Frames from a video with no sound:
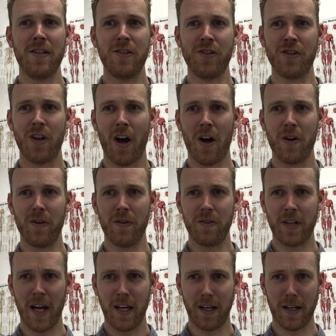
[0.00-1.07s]
So
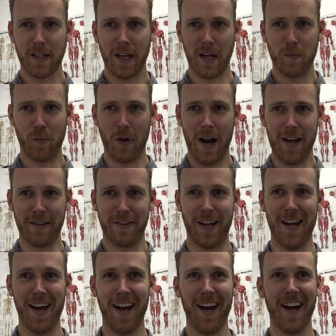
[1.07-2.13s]
taking a deep
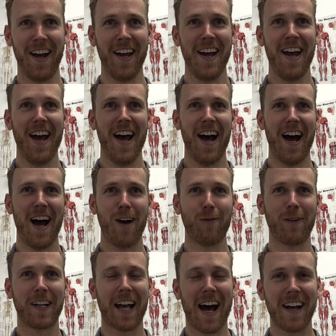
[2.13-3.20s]
breath,
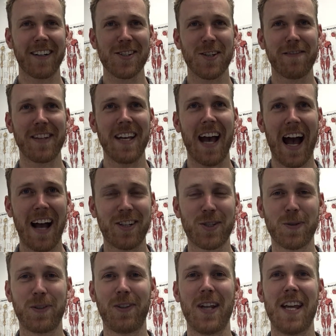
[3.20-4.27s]
regardless of the
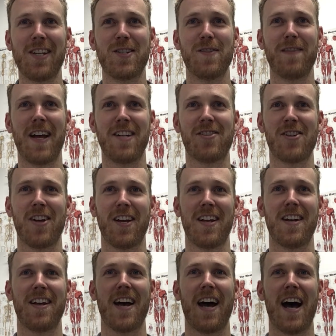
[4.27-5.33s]
actual
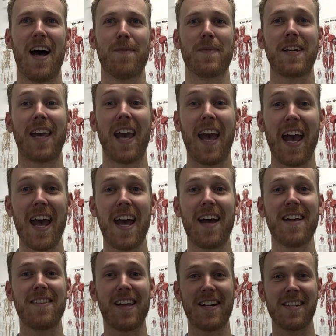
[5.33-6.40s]
intervention, care
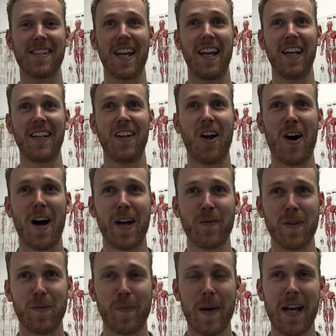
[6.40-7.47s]
that is in line
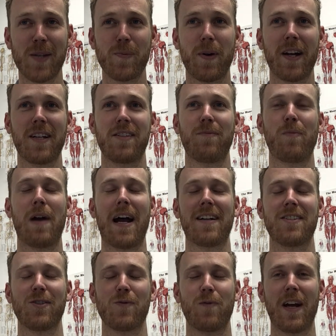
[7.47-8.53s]
with best
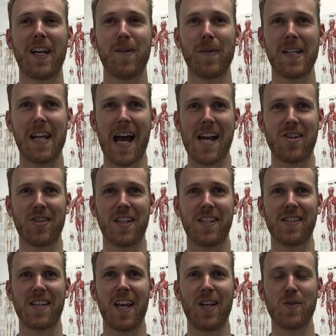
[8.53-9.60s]
practice
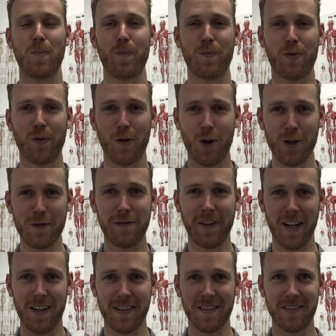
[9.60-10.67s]
recommendations is
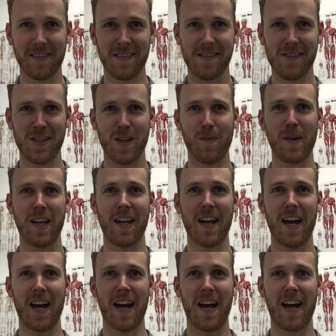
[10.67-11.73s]
proven to be
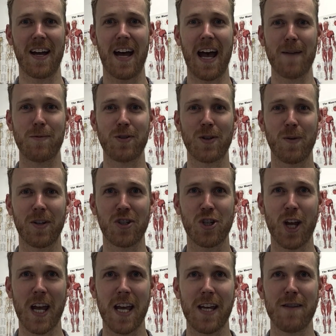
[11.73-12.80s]
able to
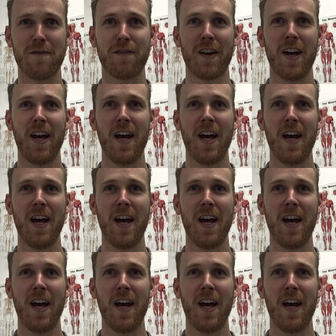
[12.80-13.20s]
achieve